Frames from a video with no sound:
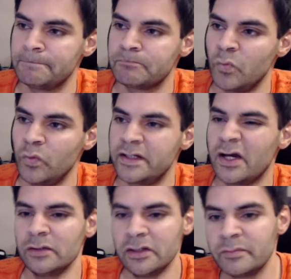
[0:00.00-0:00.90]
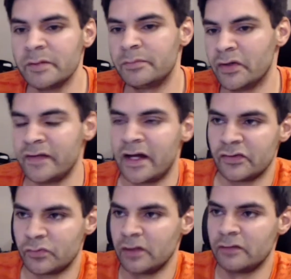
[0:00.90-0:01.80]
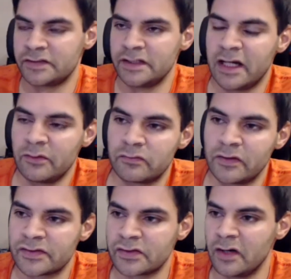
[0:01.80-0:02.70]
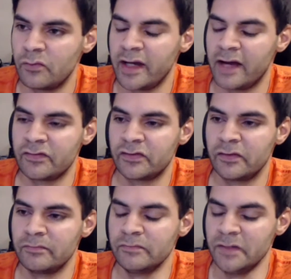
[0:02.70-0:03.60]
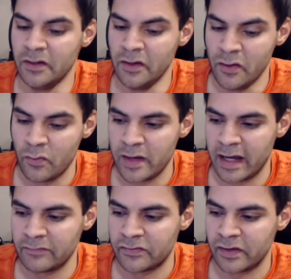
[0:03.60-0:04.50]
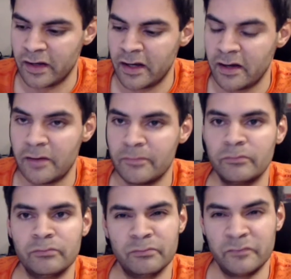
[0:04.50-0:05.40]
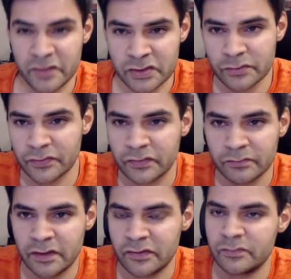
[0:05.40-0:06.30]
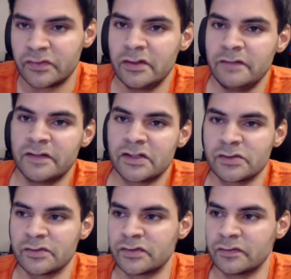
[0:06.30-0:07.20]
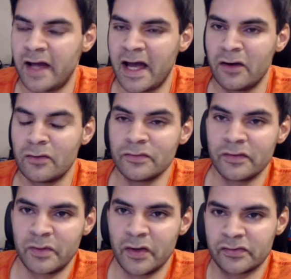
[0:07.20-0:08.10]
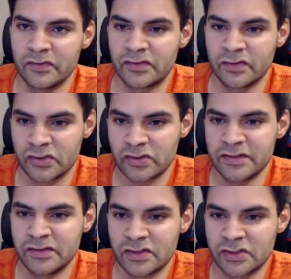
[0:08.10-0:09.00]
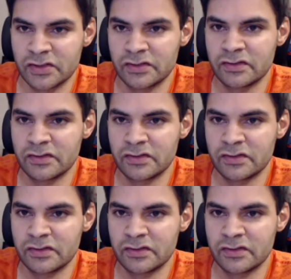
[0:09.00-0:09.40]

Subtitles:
We go a little bit beyond that as well. Obviously now with RunScribe, we have some visuals, some 2D visuals of how the person has transitioned